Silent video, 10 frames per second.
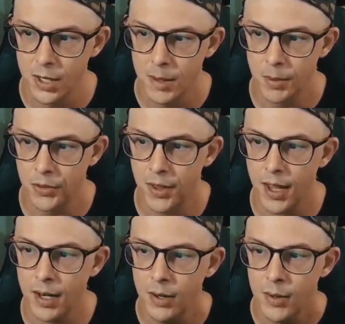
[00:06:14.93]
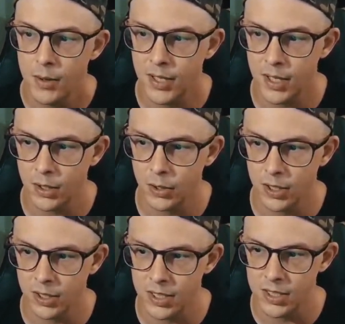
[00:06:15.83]
But then we take a look
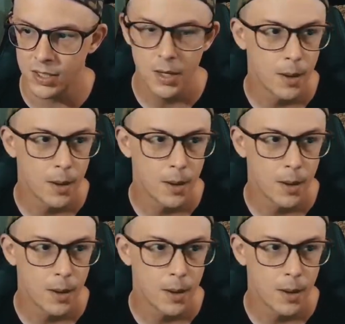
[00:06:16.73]
at this